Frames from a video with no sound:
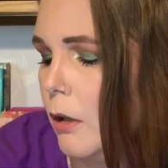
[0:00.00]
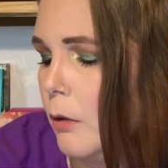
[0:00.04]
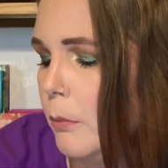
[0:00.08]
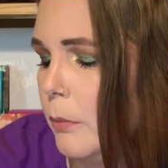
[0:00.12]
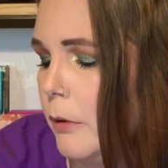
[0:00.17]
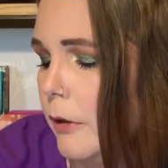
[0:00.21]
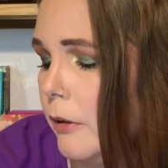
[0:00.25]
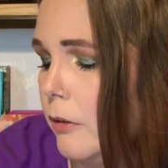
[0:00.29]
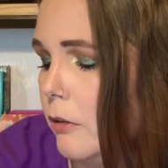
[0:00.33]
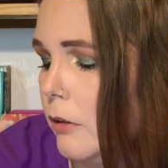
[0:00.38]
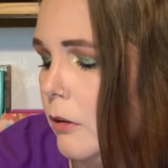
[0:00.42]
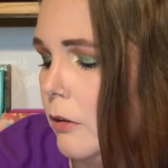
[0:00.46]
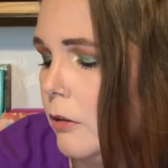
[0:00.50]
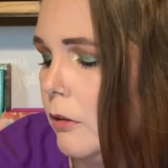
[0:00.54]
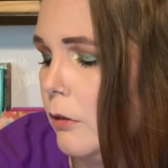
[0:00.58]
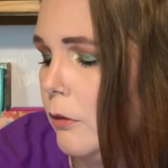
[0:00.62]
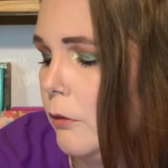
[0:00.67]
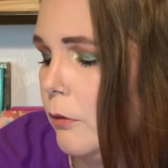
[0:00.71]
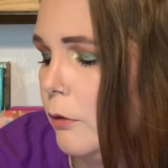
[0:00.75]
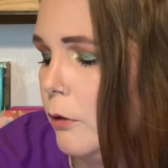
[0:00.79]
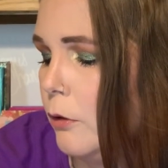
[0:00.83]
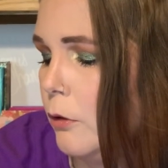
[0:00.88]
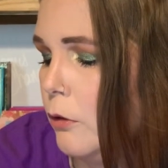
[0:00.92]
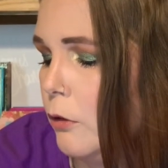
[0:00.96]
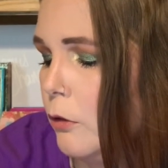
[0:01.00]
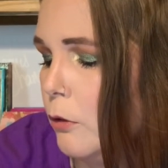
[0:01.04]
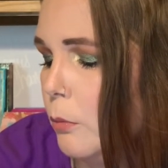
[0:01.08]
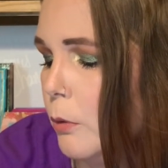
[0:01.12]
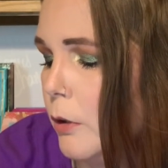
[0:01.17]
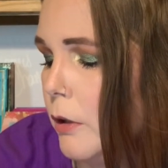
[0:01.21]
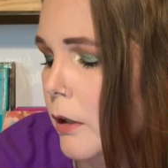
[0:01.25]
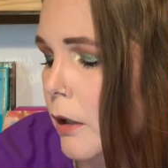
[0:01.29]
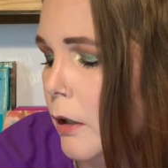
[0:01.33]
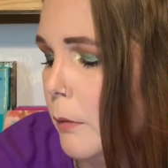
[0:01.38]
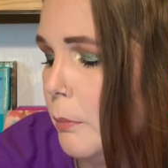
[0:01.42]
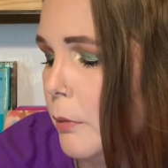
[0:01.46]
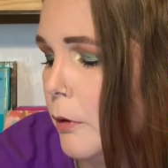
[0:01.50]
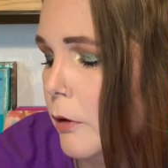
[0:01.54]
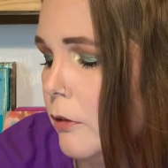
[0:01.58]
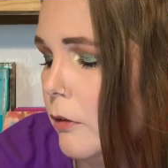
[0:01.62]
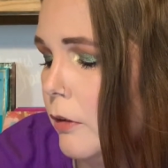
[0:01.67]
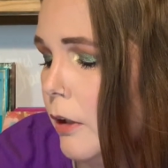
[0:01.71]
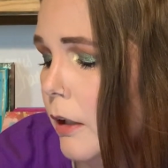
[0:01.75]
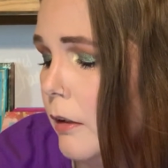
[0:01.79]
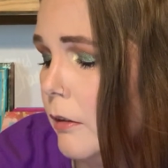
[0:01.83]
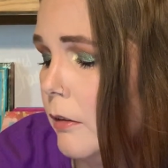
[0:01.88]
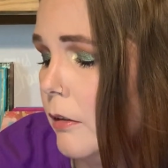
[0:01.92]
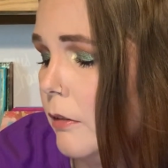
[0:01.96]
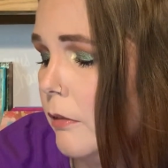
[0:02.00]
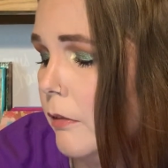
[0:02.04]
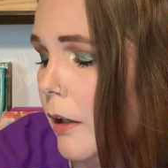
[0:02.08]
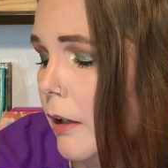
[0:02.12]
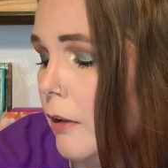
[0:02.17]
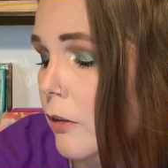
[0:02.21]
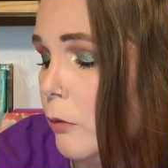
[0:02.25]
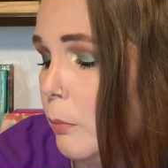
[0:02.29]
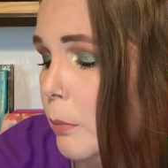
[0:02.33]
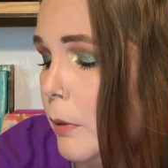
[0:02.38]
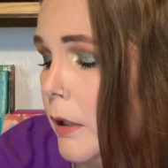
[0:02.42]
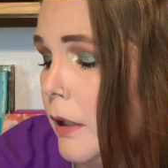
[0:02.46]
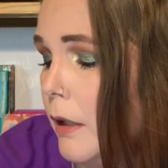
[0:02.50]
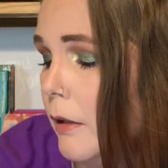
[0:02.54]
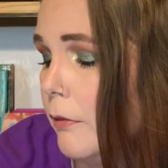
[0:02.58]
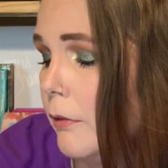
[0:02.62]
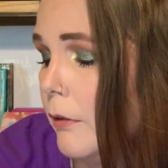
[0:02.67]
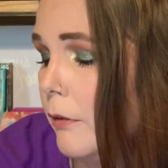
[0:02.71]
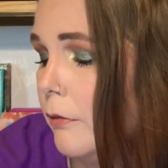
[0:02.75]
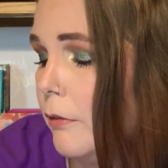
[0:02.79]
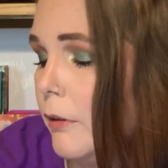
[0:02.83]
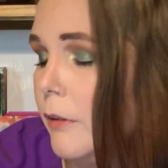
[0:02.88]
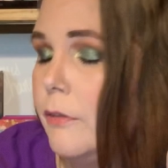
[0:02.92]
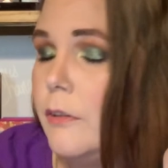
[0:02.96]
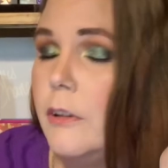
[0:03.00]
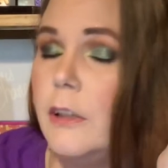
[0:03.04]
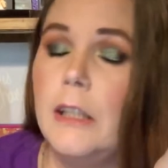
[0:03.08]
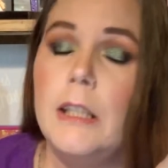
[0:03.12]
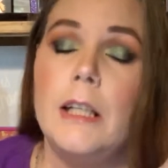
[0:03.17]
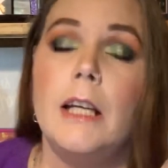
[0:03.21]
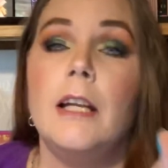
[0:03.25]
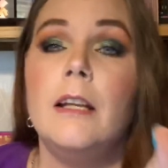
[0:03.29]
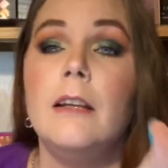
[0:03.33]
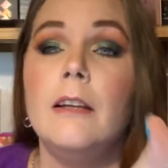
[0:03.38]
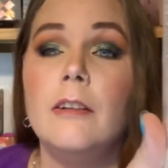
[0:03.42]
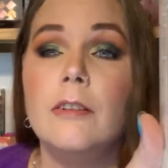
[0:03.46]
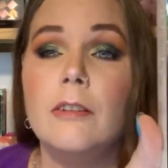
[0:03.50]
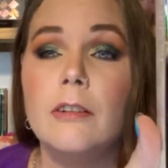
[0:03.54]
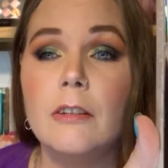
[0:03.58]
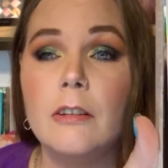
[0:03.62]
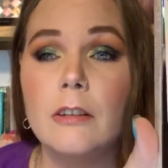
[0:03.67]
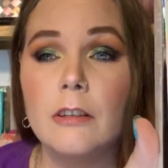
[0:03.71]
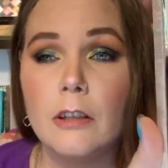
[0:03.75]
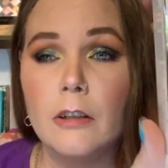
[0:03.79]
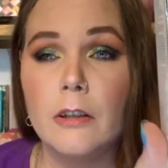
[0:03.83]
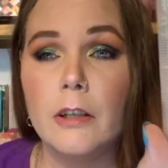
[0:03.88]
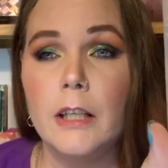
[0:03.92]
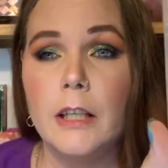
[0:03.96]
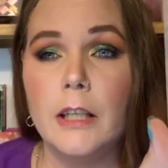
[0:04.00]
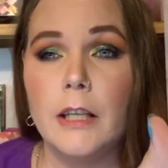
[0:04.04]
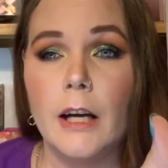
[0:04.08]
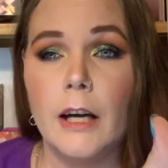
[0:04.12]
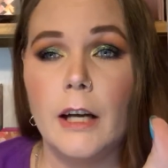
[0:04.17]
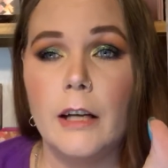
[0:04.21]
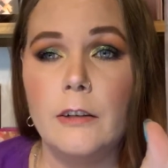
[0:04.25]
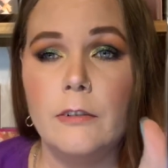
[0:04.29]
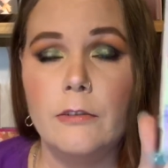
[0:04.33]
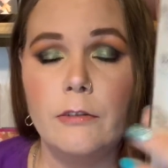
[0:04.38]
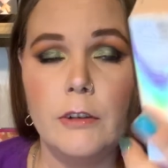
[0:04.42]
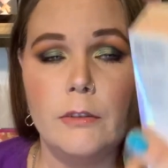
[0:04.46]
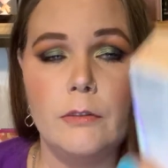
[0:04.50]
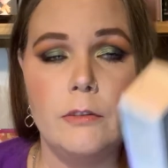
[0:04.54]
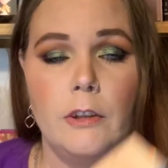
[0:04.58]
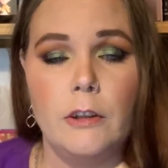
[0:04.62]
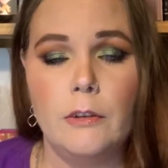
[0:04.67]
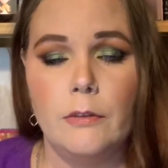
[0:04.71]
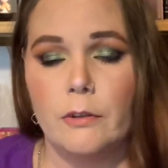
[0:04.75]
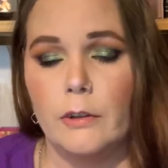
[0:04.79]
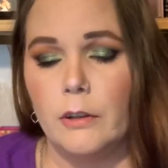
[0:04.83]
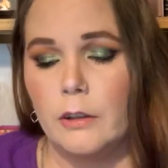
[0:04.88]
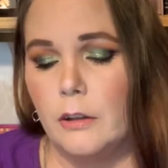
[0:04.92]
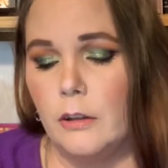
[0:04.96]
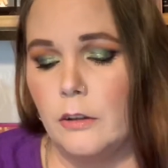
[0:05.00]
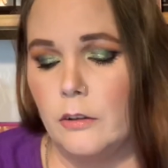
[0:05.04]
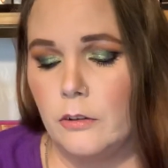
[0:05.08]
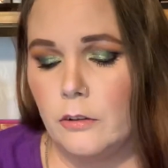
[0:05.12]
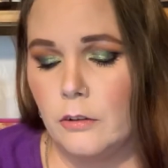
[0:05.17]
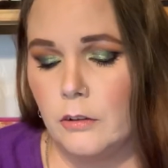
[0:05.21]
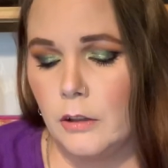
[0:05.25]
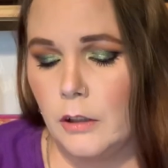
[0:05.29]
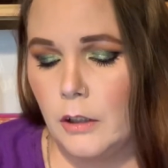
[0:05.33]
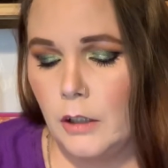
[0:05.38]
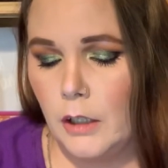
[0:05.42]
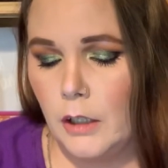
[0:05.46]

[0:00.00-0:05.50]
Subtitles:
Plus, it's infused with a protective SPF 50, and this is $39.50 for this.